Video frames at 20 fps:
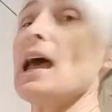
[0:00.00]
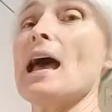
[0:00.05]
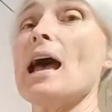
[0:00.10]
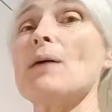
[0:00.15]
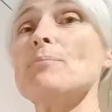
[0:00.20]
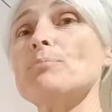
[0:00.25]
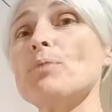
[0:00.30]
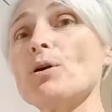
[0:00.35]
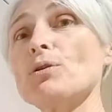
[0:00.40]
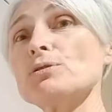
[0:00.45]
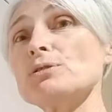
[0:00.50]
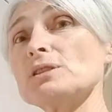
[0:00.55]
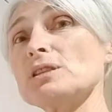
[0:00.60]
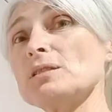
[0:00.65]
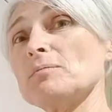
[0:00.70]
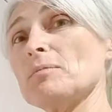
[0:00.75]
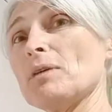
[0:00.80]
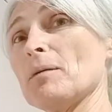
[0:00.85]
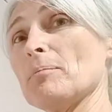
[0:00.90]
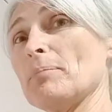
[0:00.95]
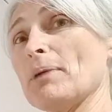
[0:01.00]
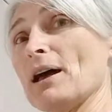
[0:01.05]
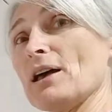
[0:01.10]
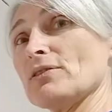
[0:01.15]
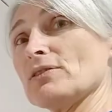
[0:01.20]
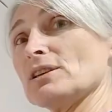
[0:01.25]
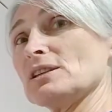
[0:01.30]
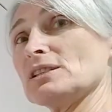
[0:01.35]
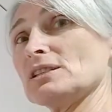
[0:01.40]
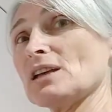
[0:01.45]
and post them about
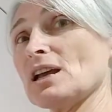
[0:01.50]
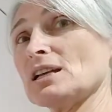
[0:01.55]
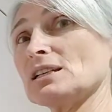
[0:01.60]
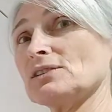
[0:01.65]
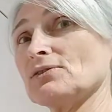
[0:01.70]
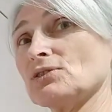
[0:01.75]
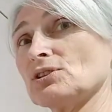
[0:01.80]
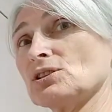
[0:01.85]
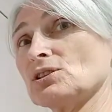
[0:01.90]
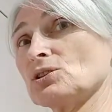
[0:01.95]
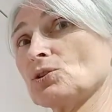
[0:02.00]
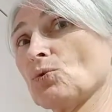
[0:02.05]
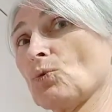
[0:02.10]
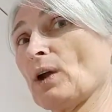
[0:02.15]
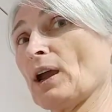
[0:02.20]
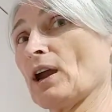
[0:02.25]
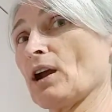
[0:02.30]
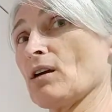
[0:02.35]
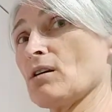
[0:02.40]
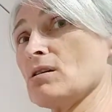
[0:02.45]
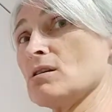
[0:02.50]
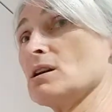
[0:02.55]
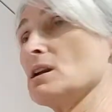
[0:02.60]
the size of a square